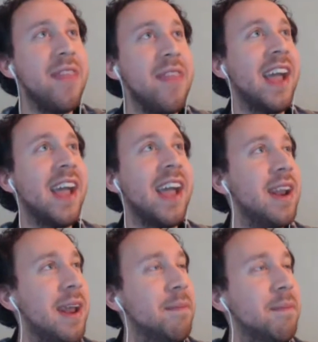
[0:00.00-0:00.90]
think
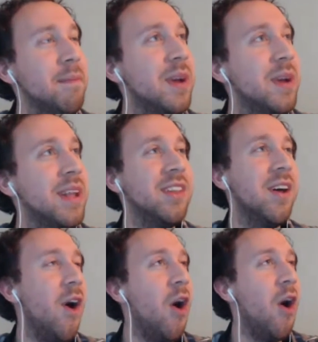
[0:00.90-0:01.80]
I wanted him to
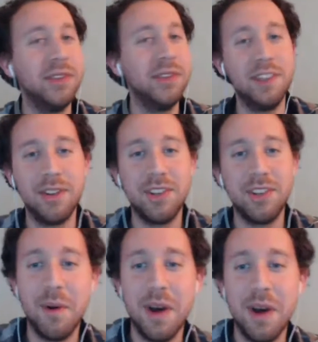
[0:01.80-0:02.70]
win,
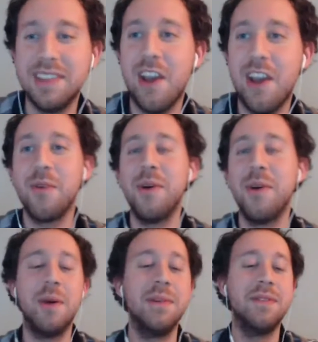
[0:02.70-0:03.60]
Sarah
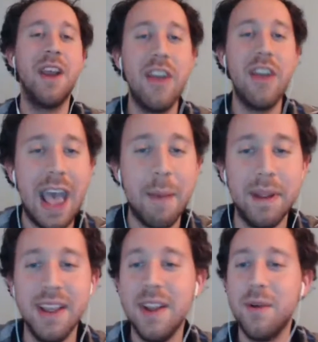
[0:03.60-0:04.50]
to win. was very
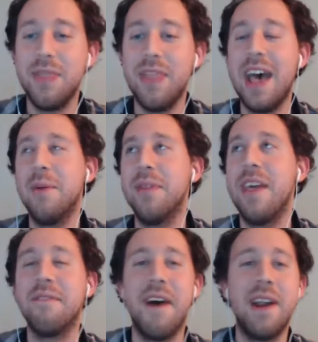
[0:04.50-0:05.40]
happy with
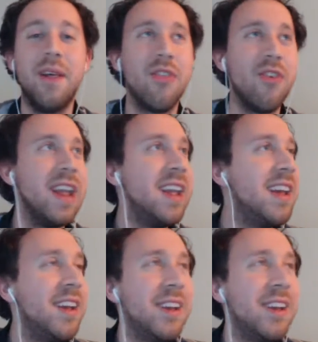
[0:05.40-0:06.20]
that final three.